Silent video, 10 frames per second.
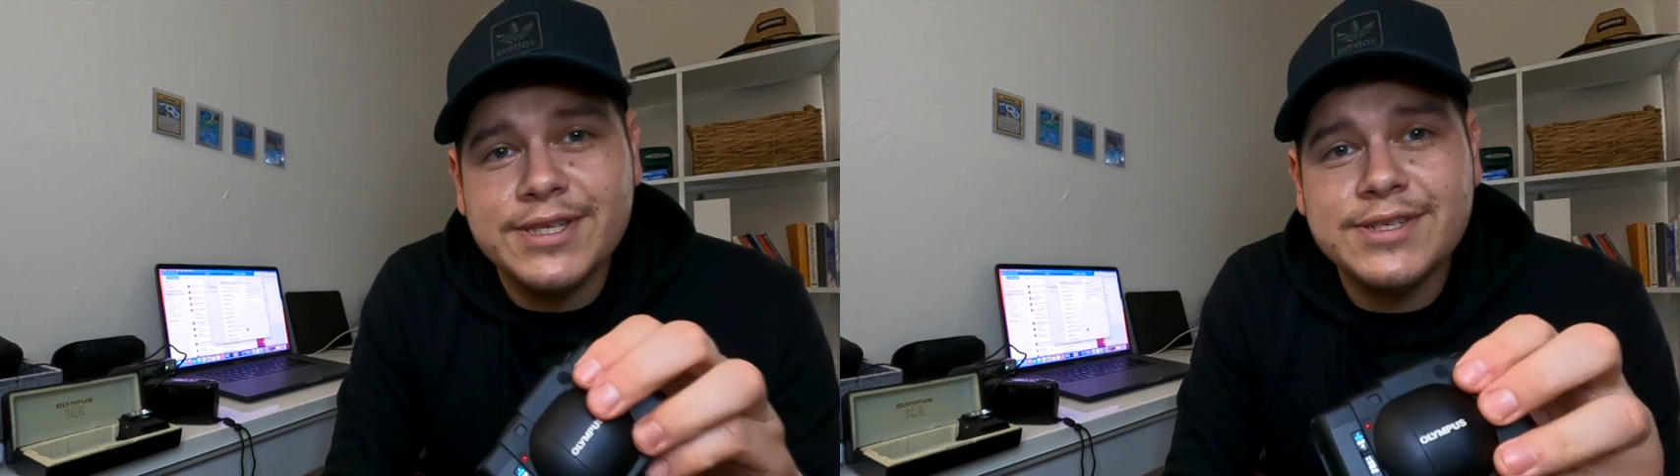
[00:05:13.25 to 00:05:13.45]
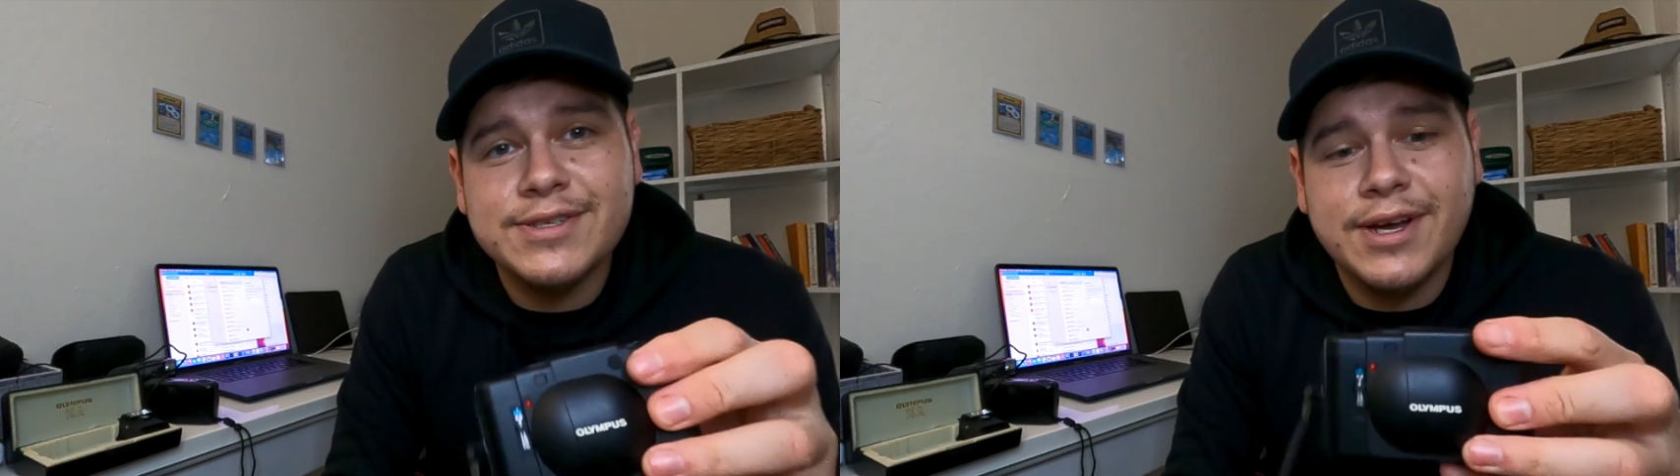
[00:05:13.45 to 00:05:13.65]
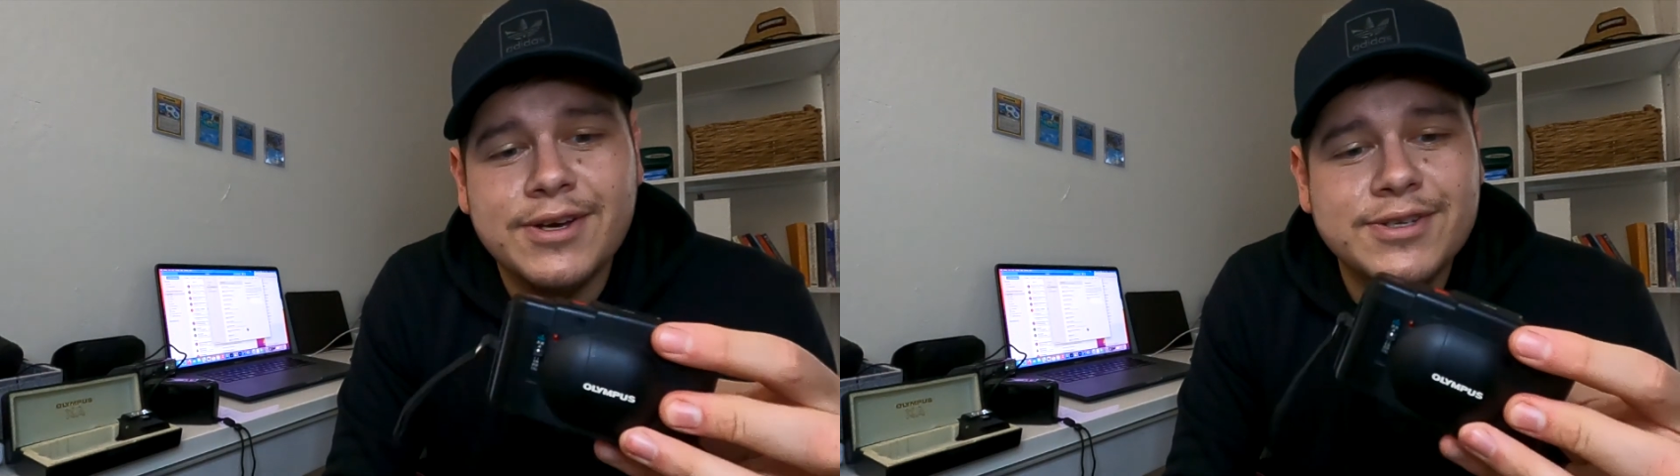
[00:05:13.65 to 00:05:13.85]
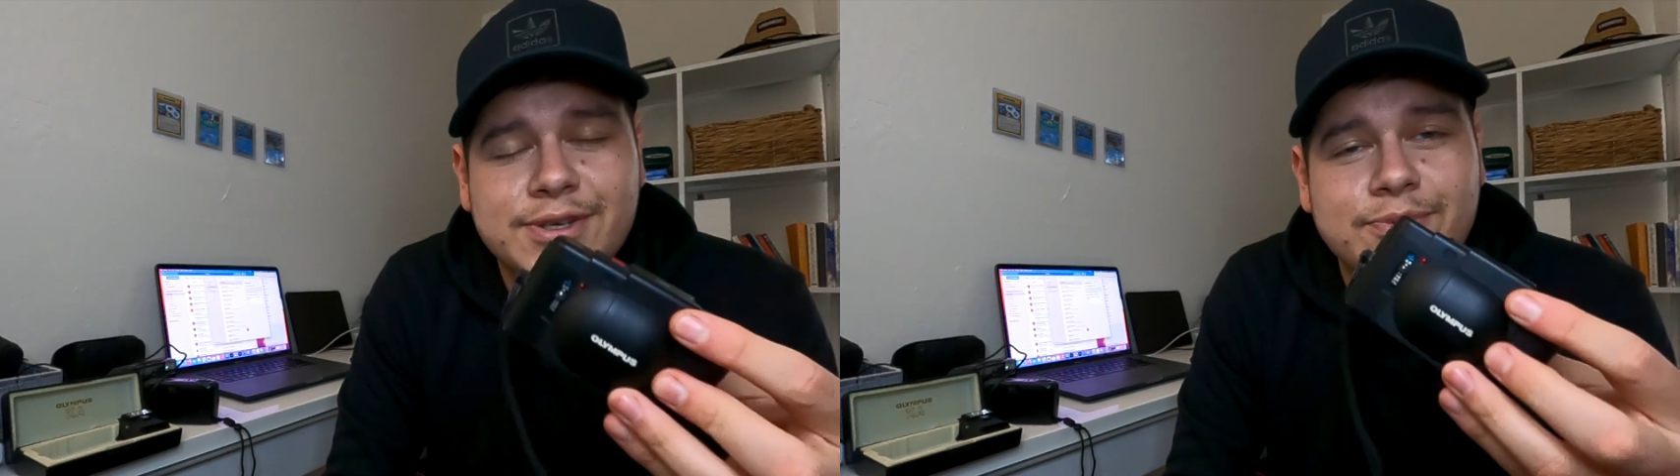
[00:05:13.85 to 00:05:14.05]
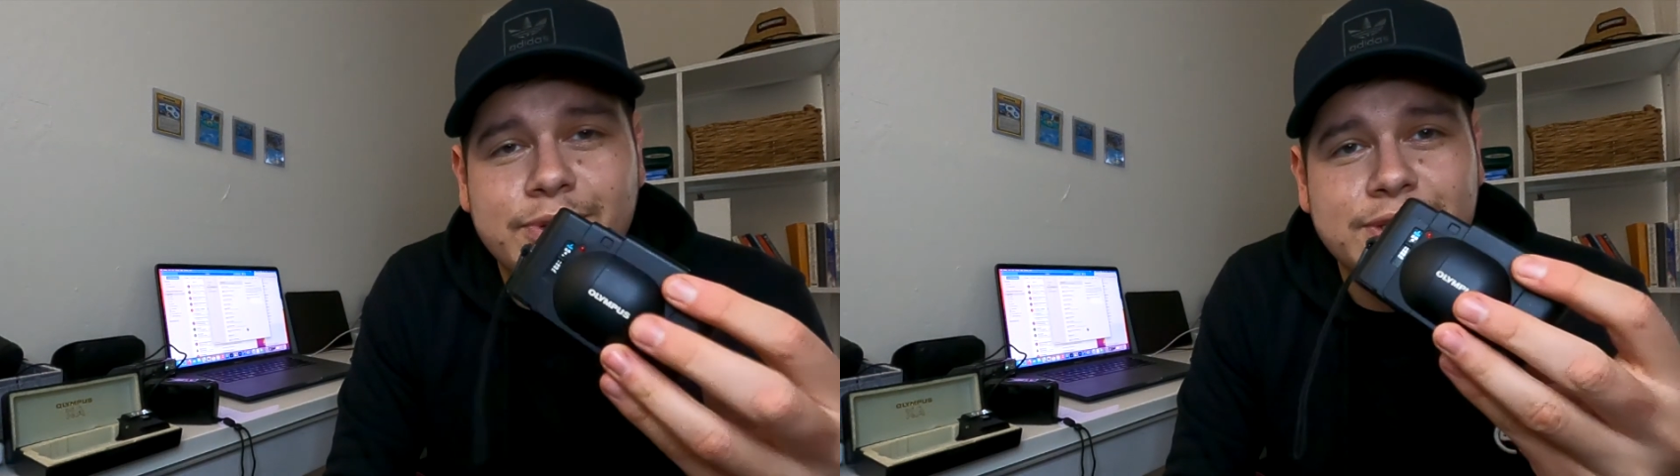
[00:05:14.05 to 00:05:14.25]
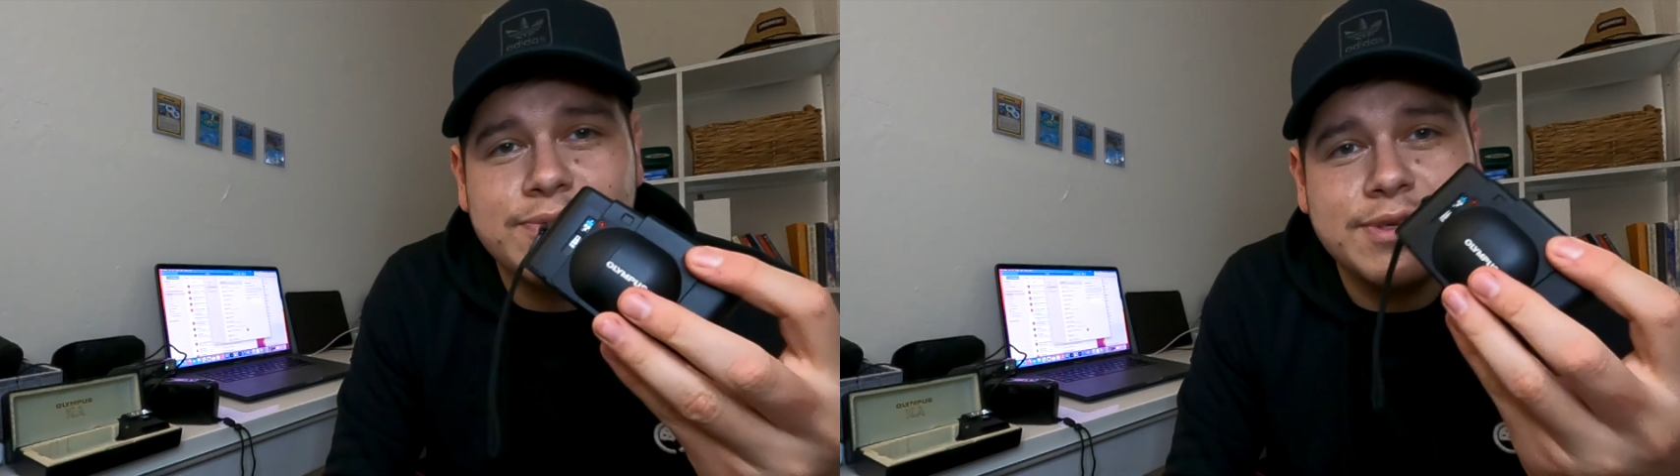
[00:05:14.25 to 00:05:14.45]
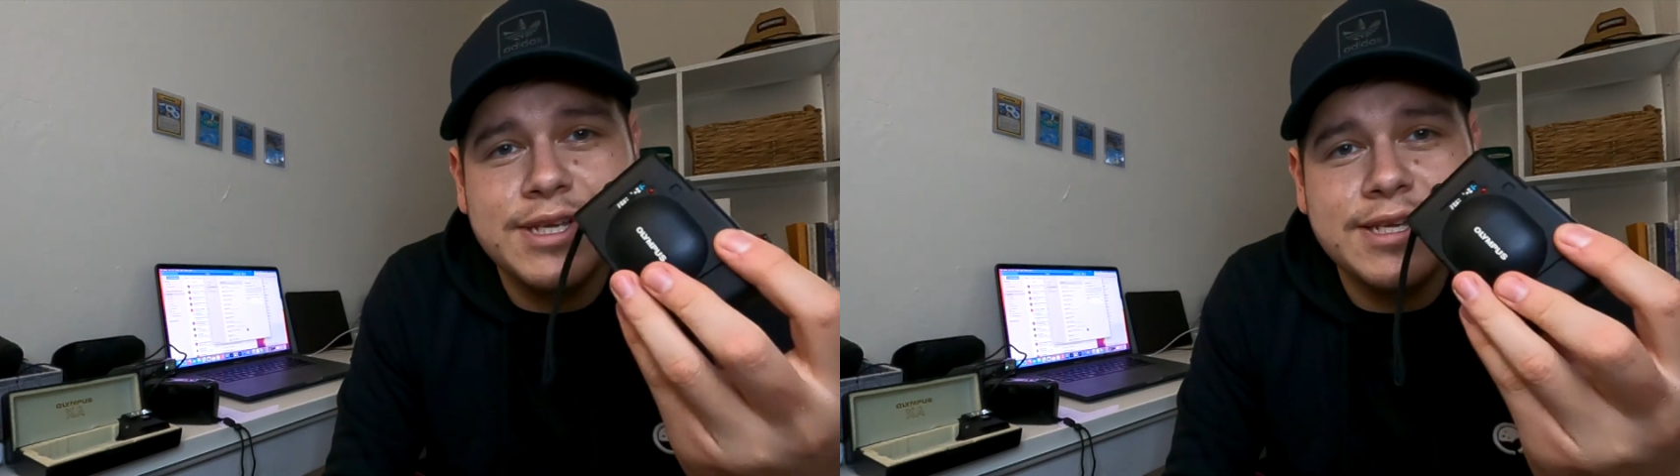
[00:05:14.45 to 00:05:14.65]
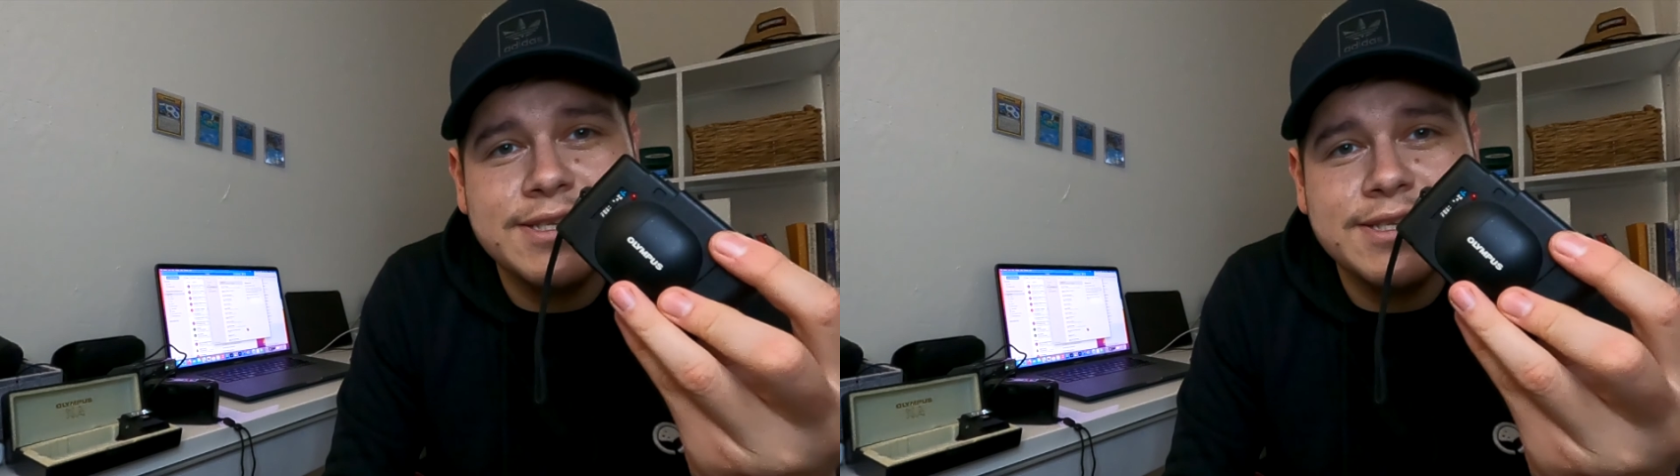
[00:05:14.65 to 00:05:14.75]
This is honestly what you need.